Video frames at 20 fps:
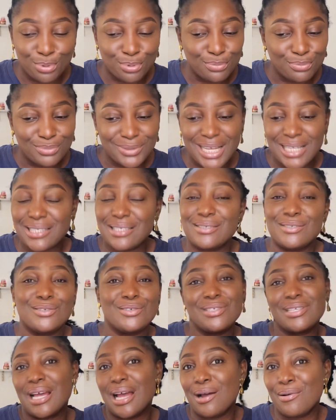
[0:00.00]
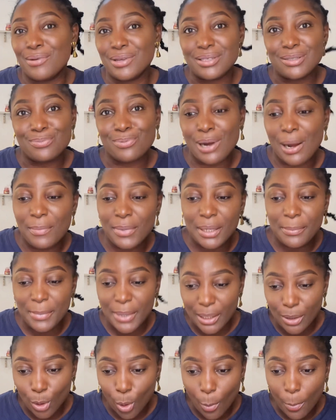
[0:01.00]
That is just how it's probably
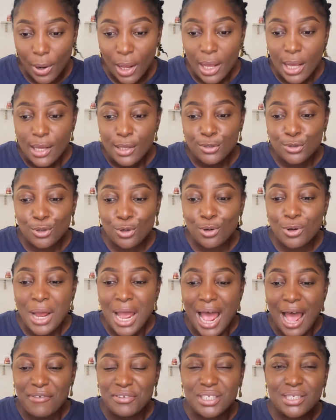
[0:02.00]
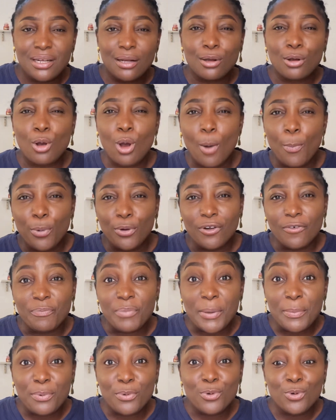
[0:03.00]
made up. So I've seen a couple of
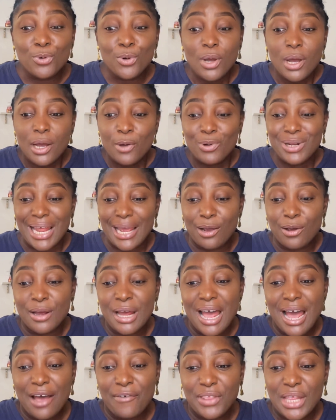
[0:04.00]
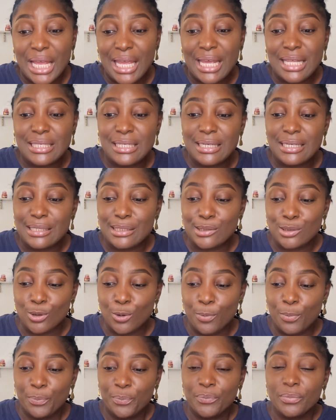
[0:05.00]
people, like, after getting the
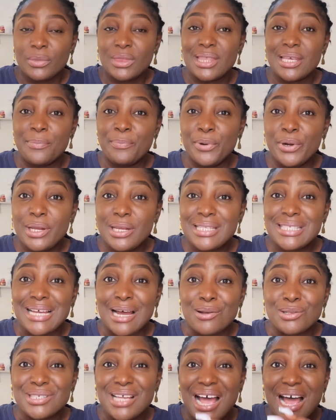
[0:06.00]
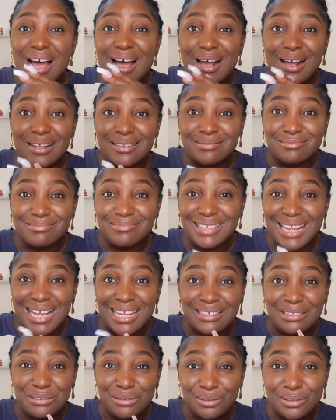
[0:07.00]
soap, they bring it out and like
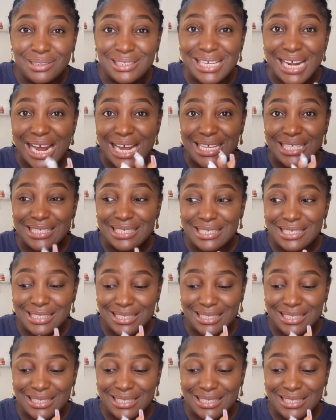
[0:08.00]
dice it